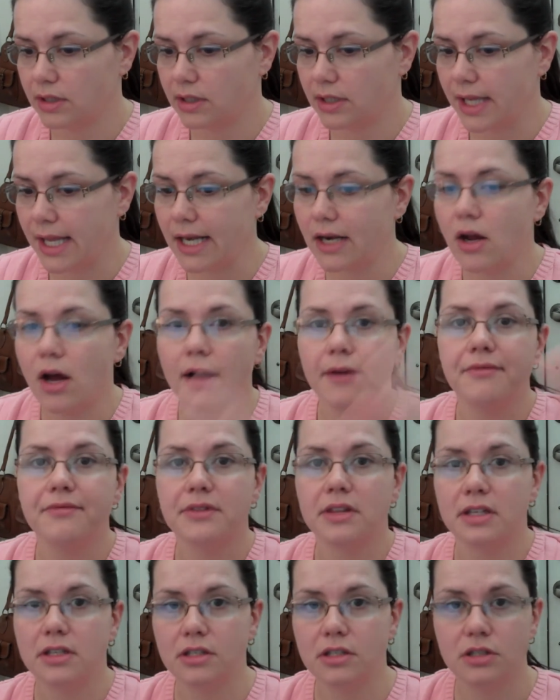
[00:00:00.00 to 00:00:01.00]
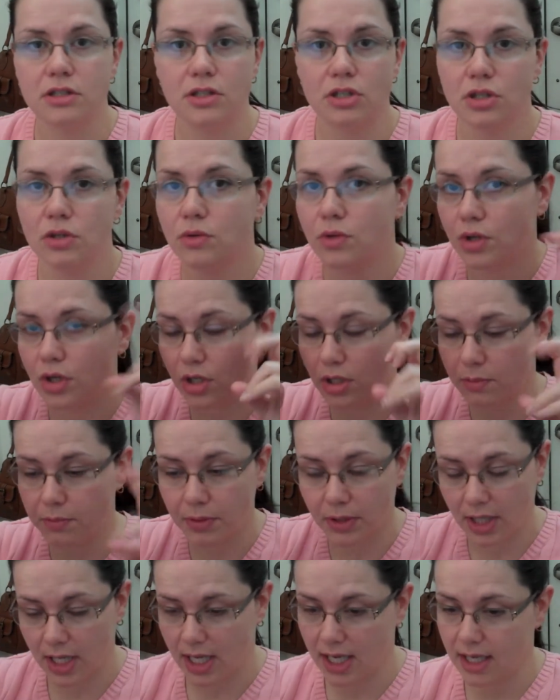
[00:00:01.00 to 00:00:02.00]
get off the do good
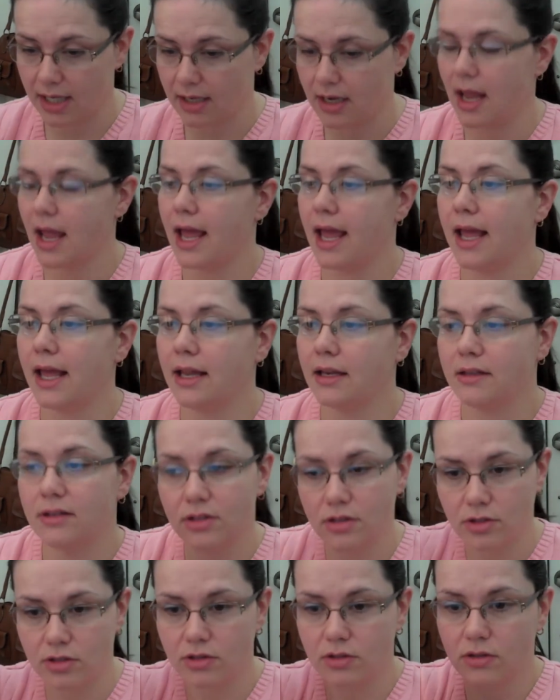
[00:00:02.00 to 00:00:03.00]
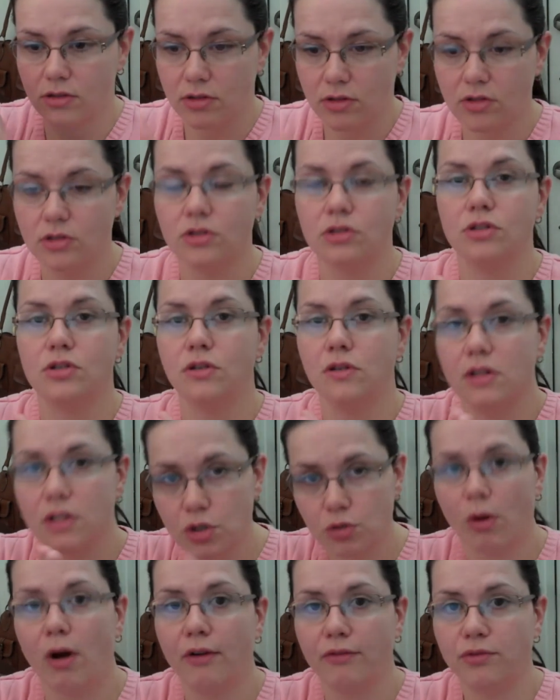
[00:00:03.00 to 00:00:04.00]
plan and do the
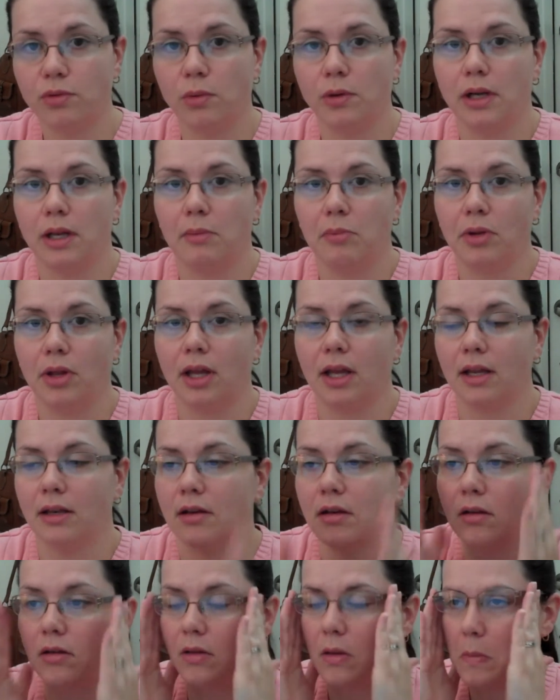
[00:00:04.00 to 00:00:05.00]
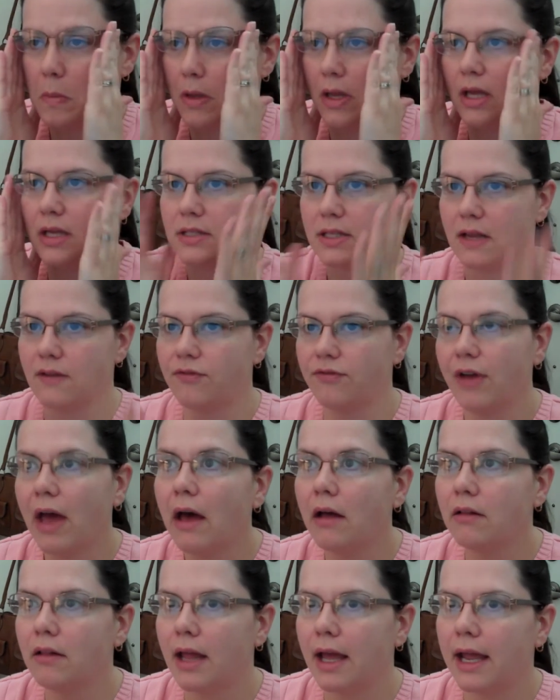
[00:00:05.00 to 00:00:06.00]
1220 plan, because I
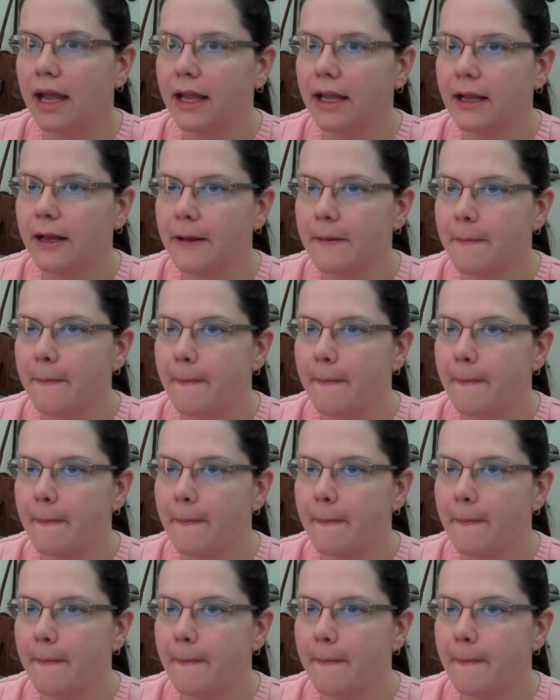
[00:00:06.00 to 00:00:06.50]
felt like,